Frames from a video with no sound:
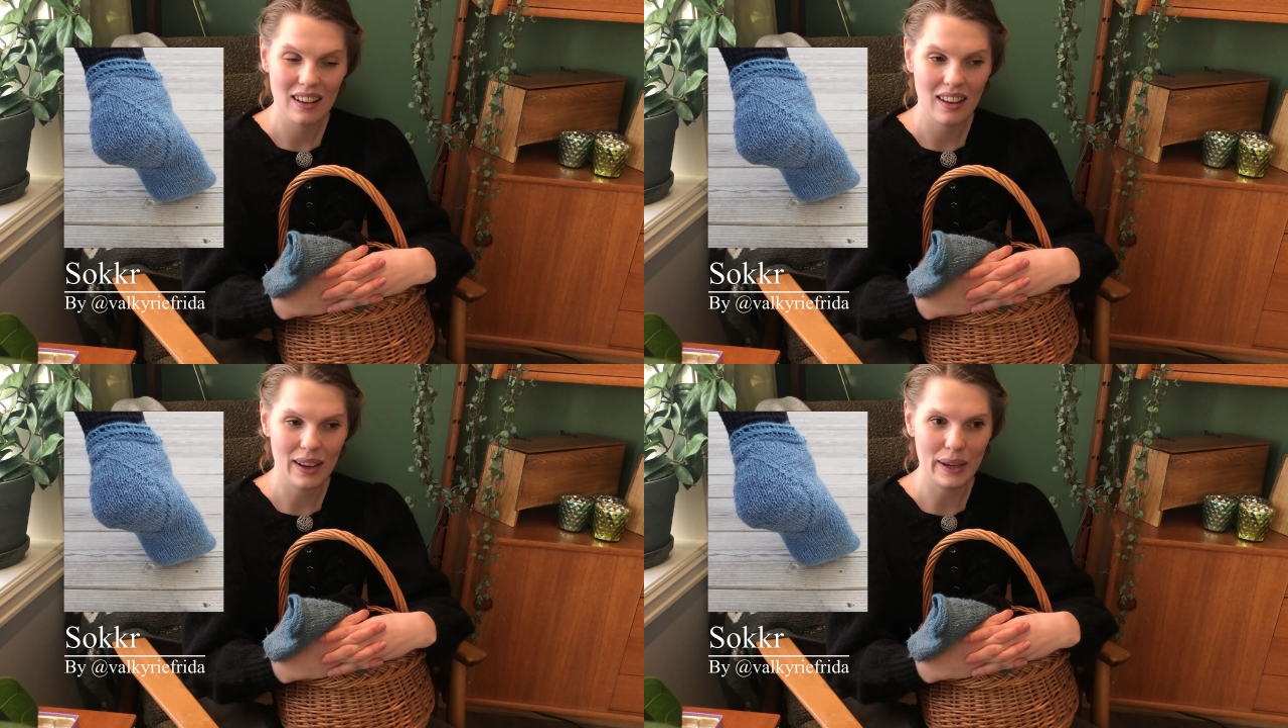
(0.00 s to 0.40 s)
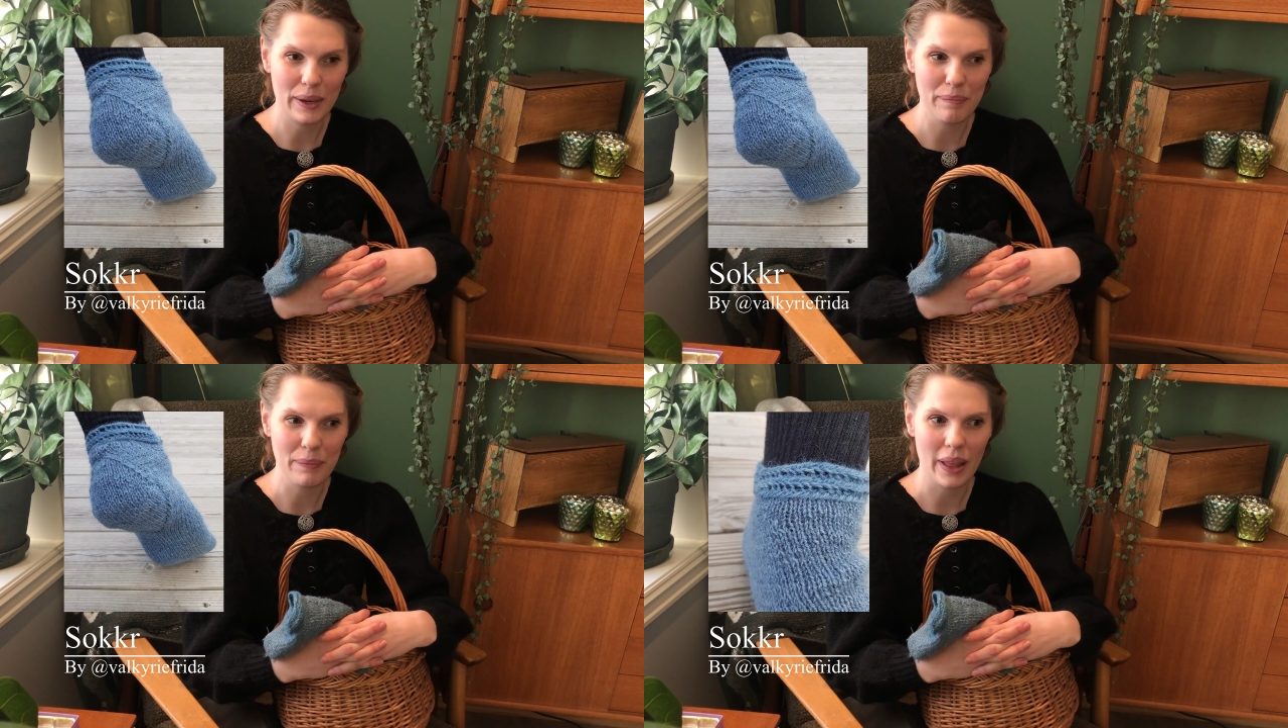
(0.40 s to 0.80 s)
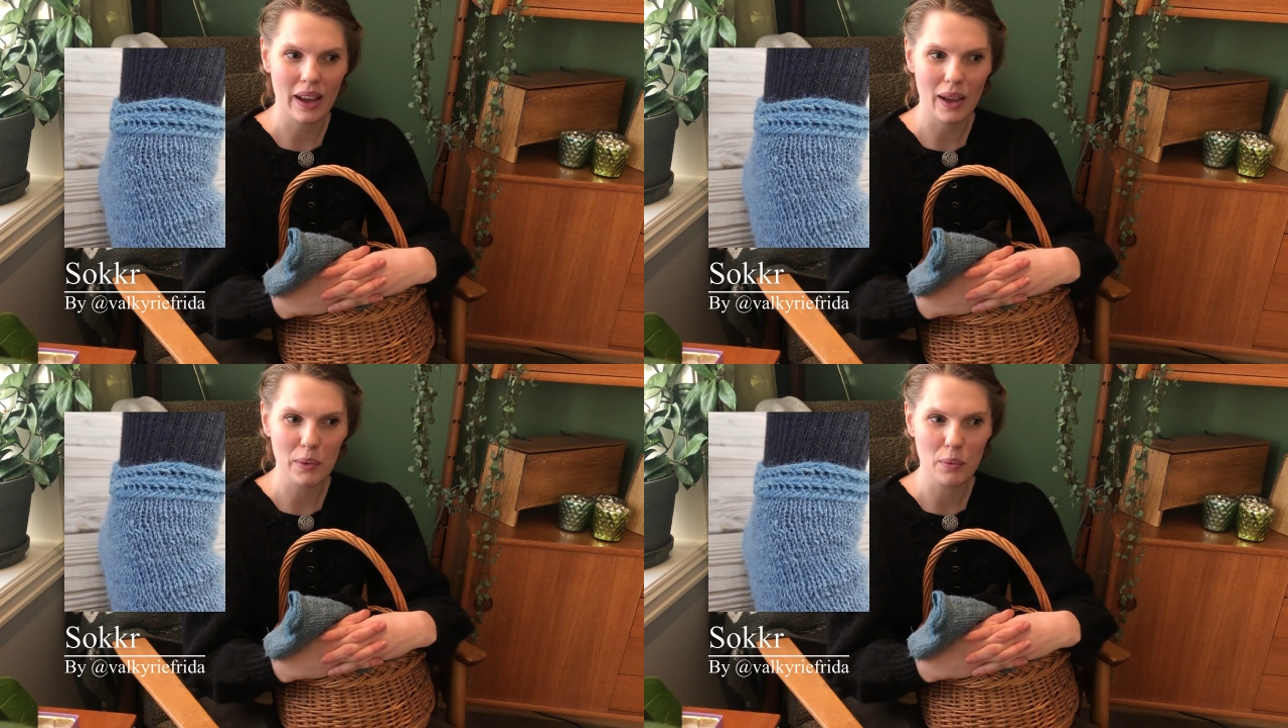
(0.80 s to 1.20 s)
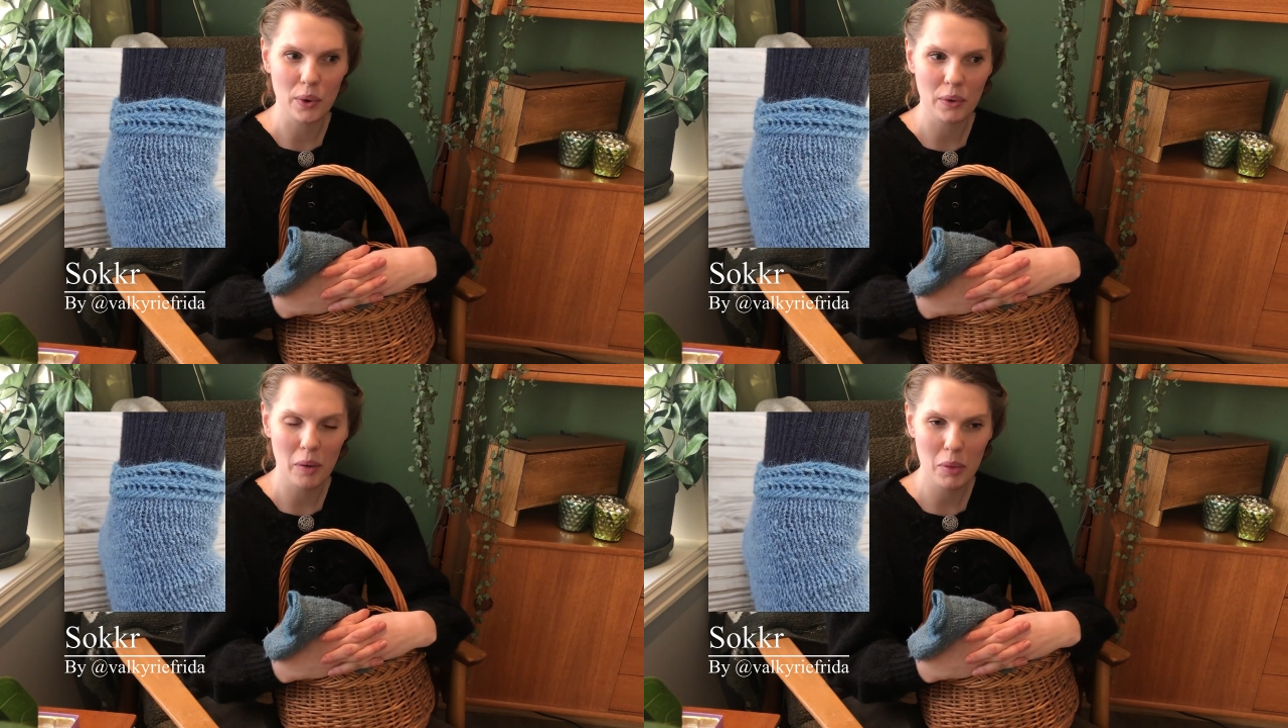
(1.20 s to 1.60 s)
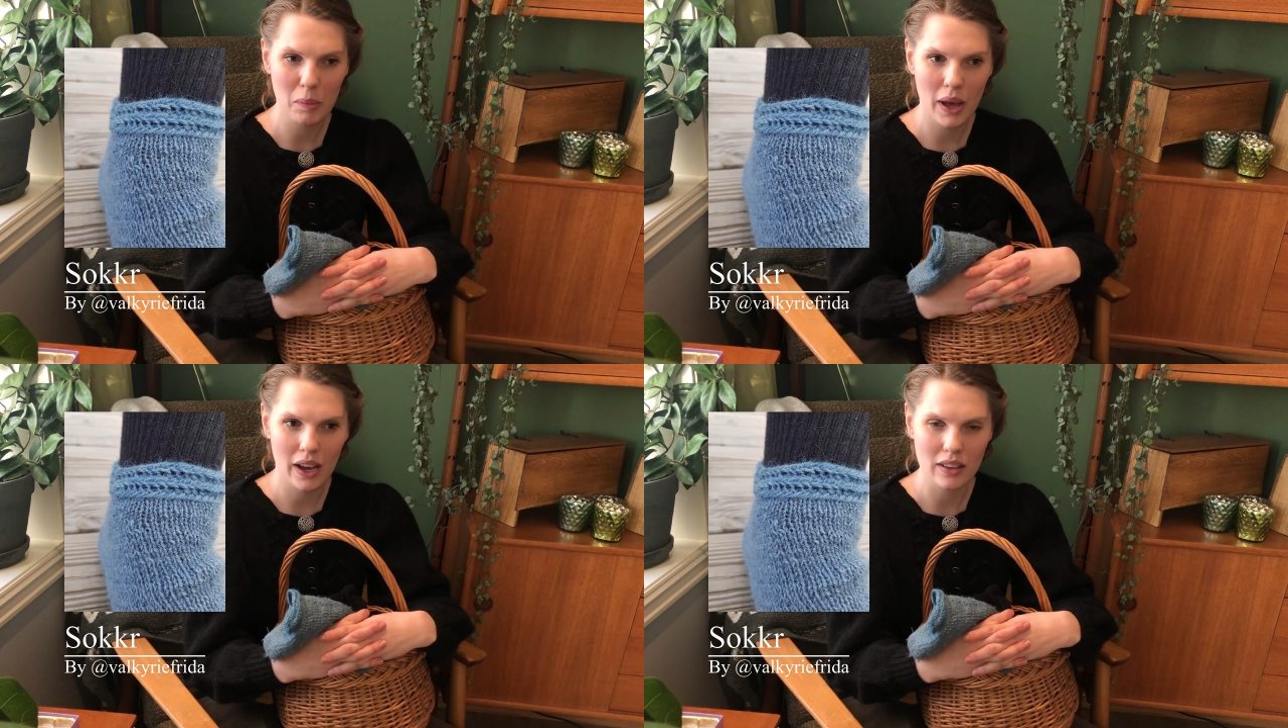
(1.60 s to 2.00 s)
I wrote up the
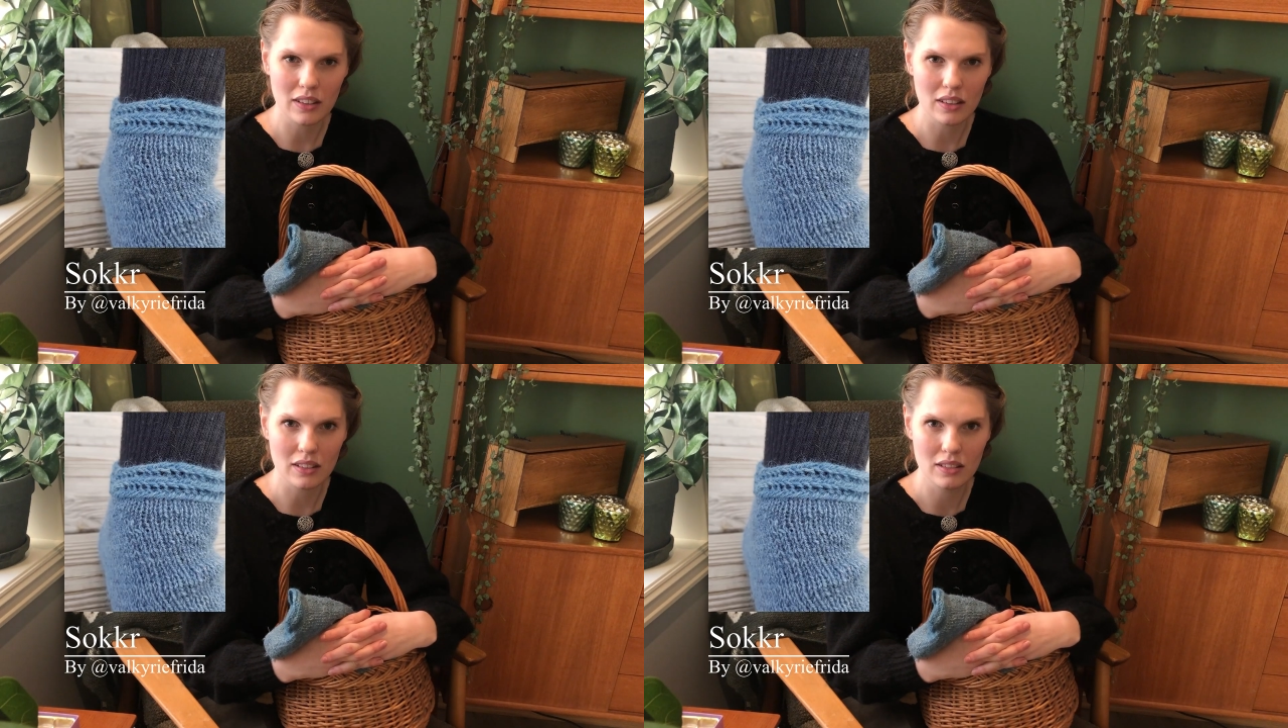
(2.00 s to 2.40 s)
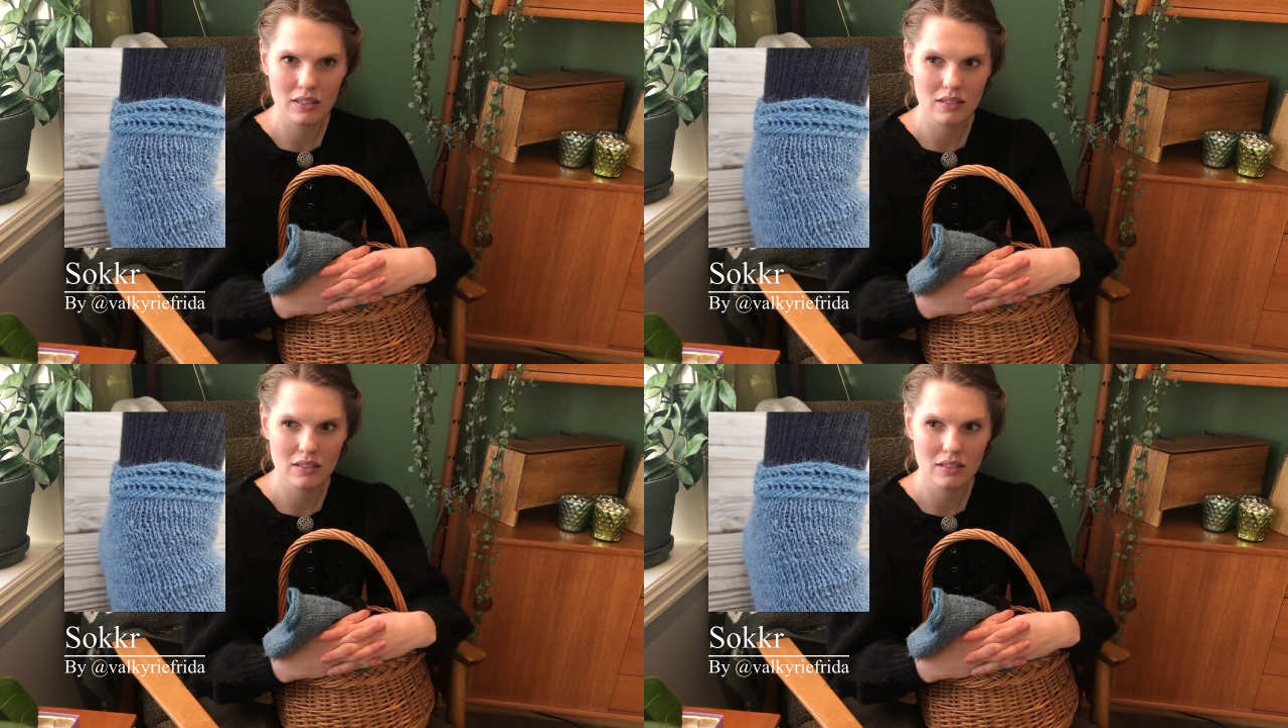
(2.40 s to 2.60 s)
pattern